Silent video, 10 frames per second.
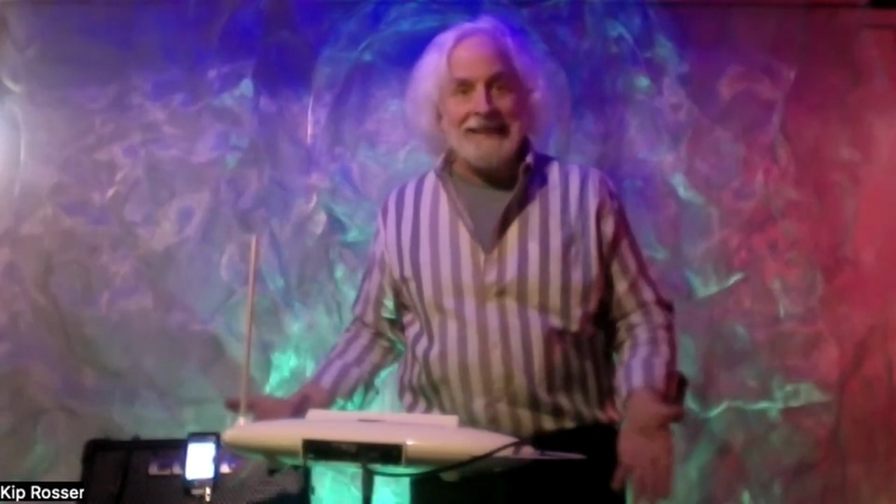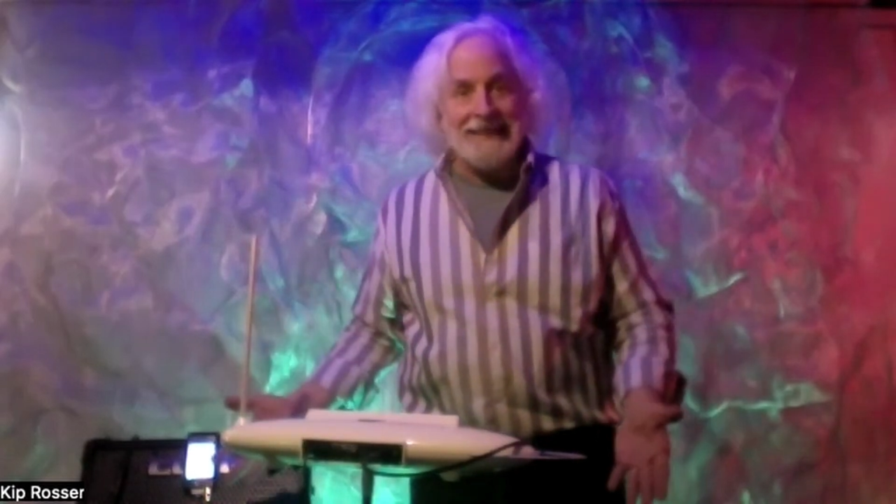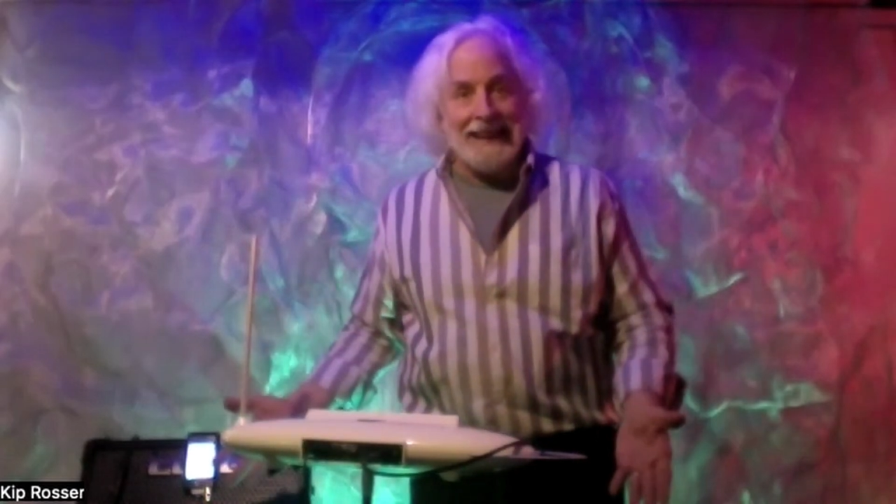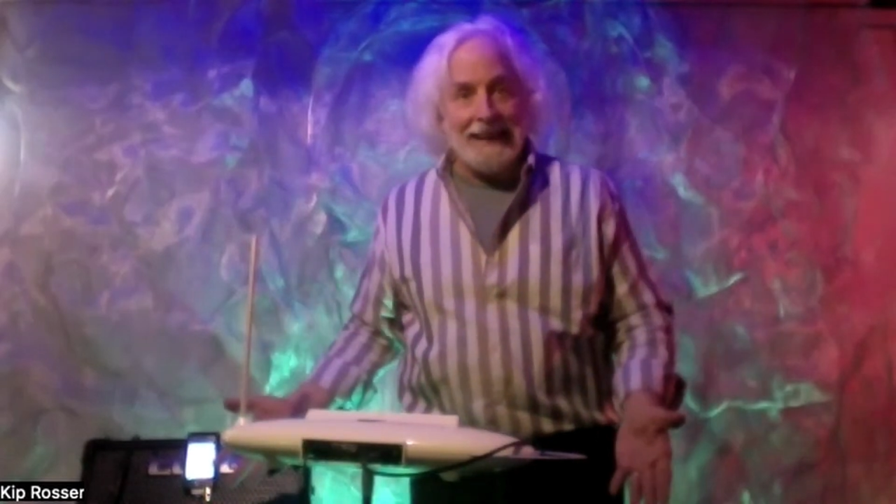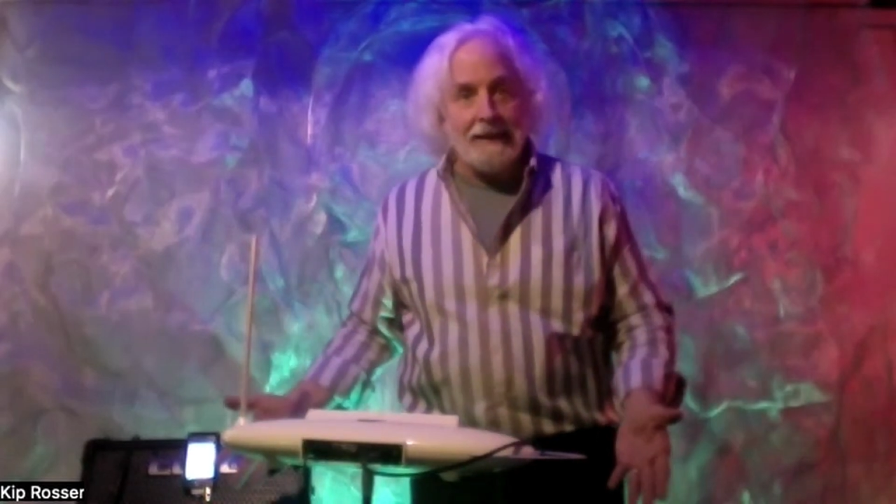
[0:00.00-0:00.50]

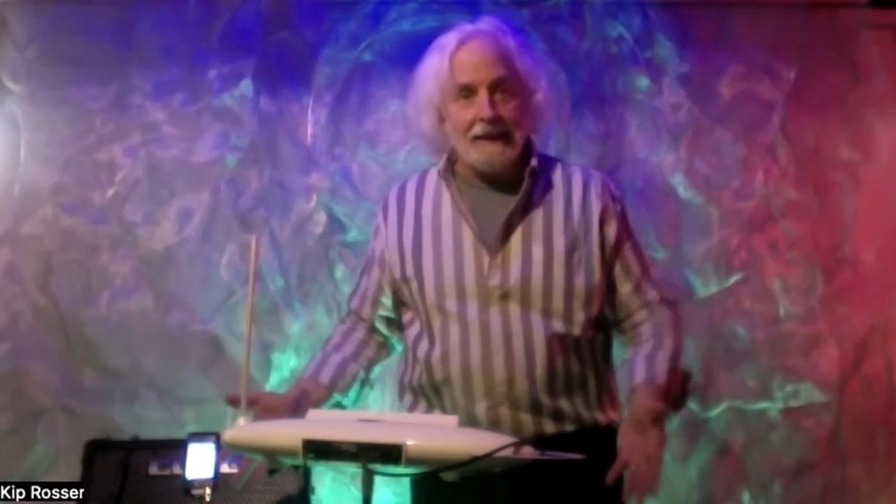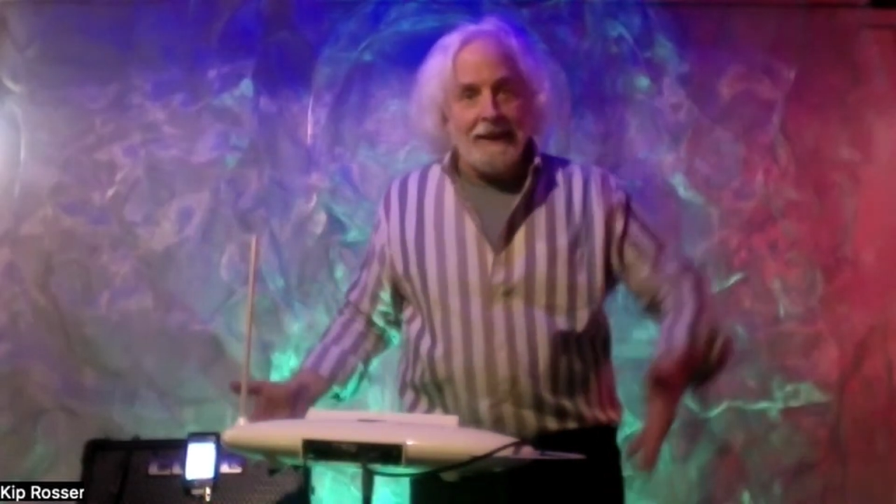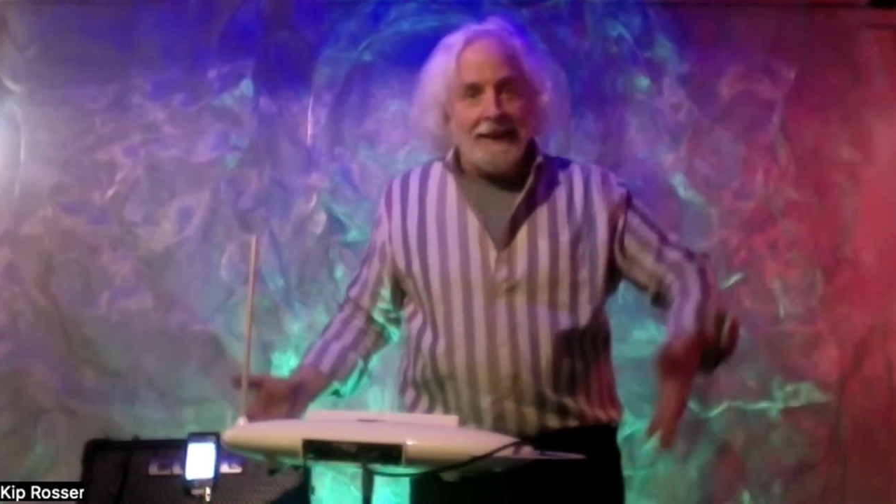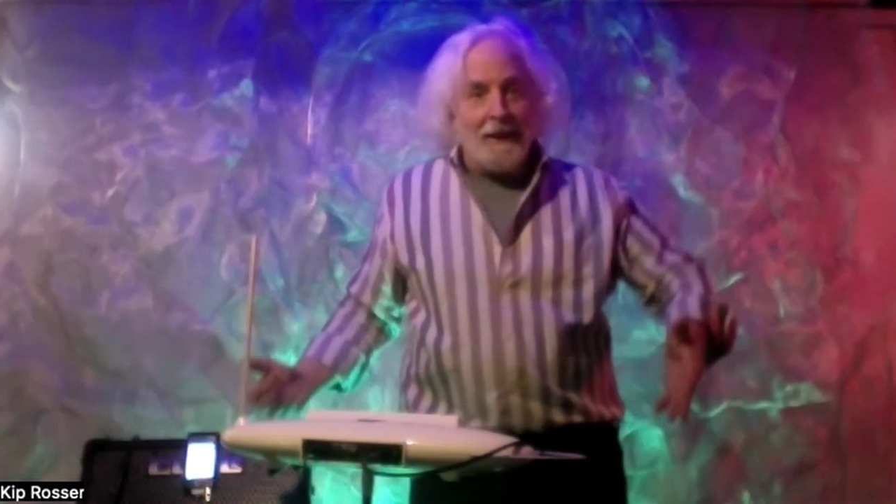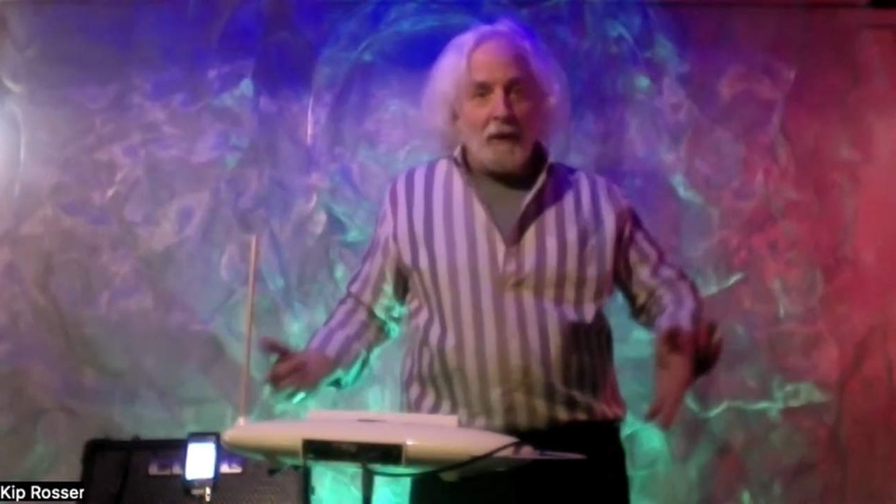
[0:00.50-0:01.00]
it,
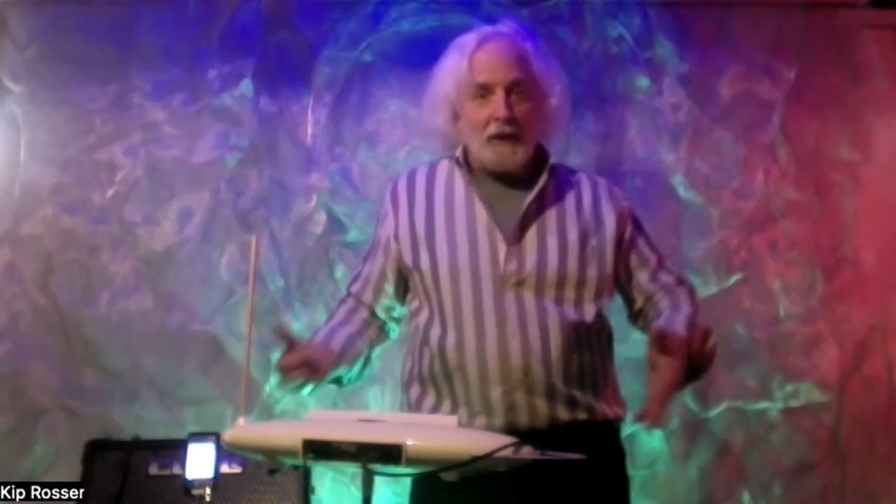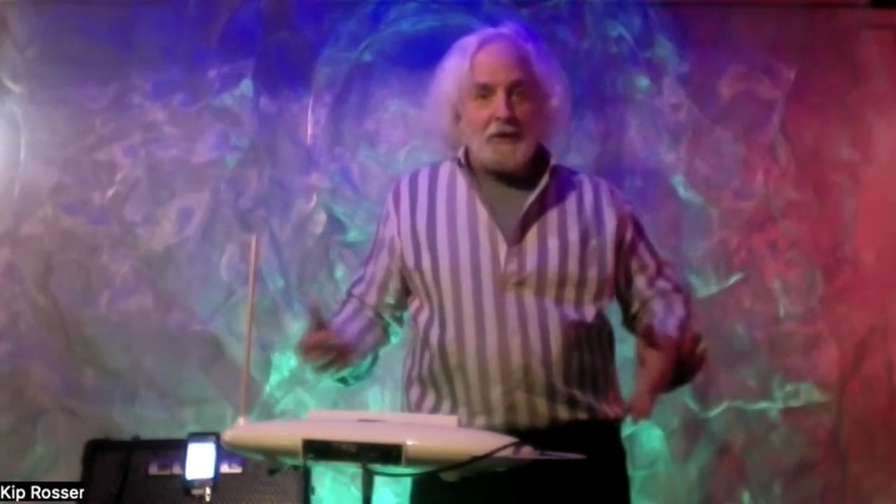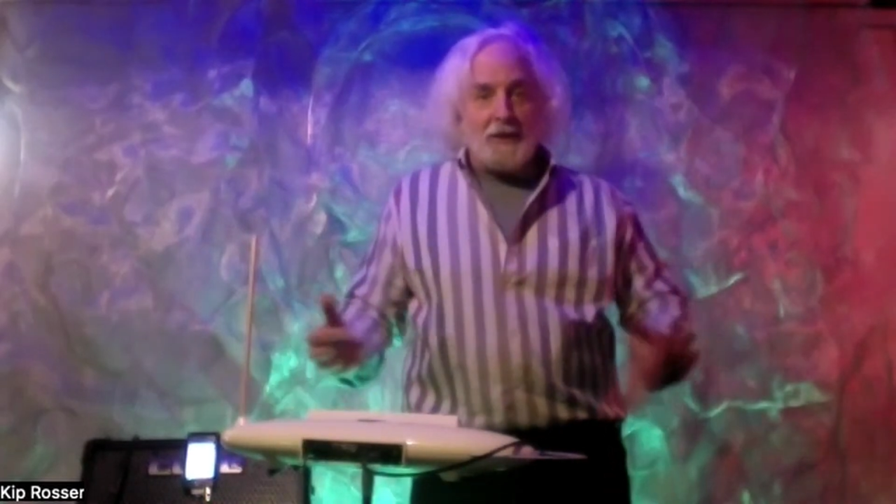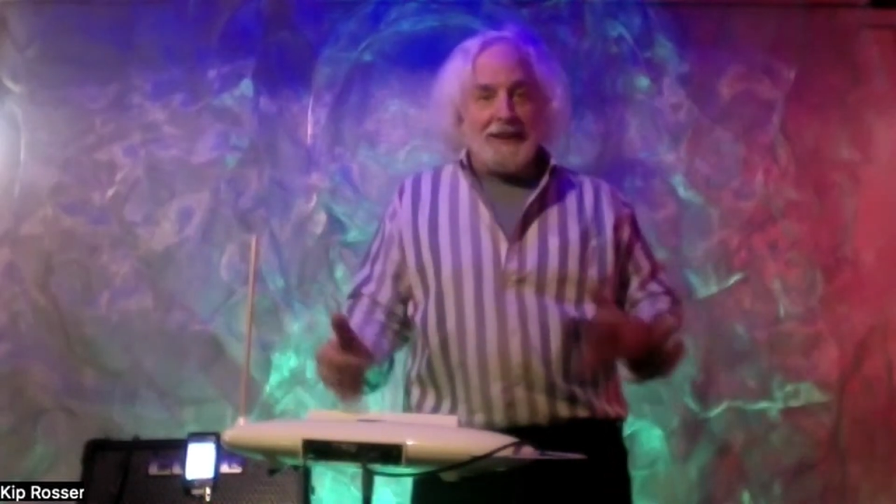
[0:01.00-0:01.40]
which